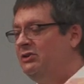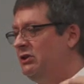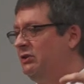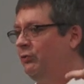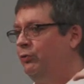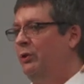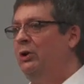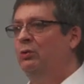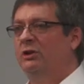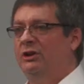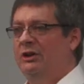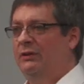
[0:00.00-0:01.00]
this is
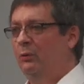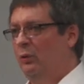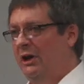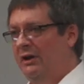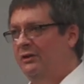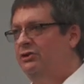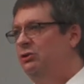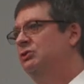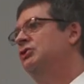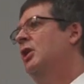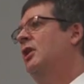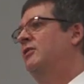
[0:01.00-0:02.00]
frequently the way that you
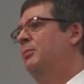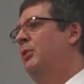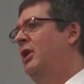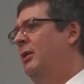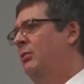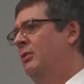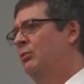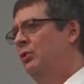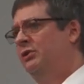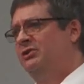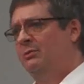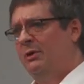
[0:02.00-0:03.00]
solve a problem
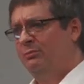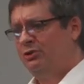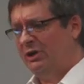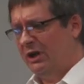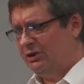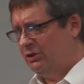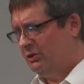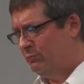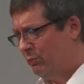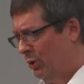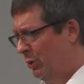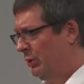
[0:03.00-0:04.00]
where some abstraction is
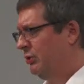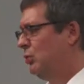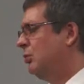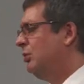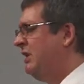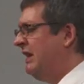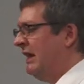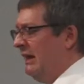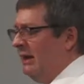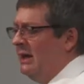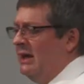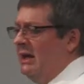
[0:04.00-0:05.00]
broken or
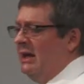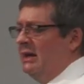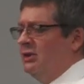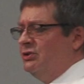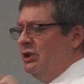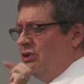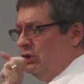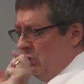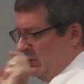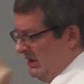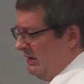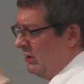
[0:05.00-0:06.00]
leaking is that
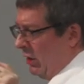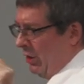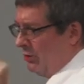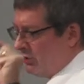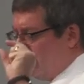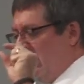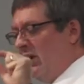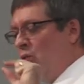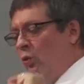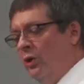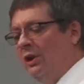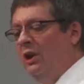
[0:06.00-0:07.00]
you need to
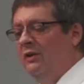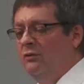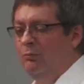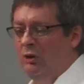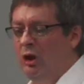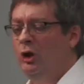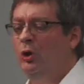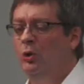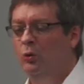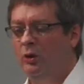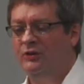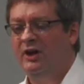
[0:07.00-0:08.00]
understand one level
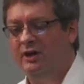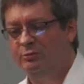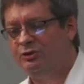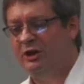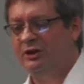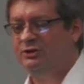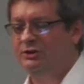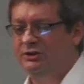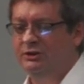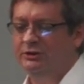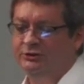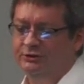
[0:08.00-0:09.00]
below what that abstraction
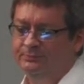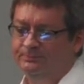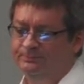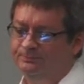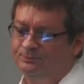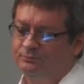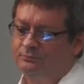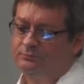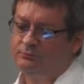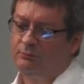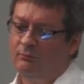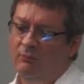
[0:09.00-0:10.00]
is.
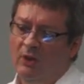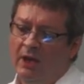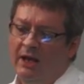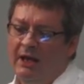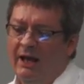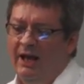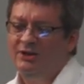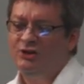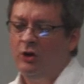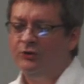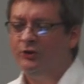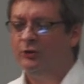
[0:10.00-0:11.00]
It's
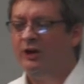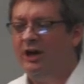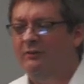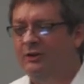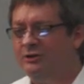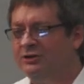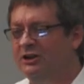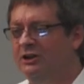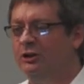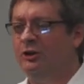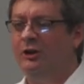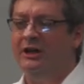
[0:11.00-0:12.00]
also kind of interesting to
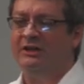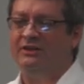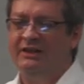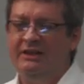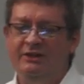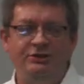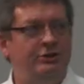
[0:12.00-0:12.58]
look at these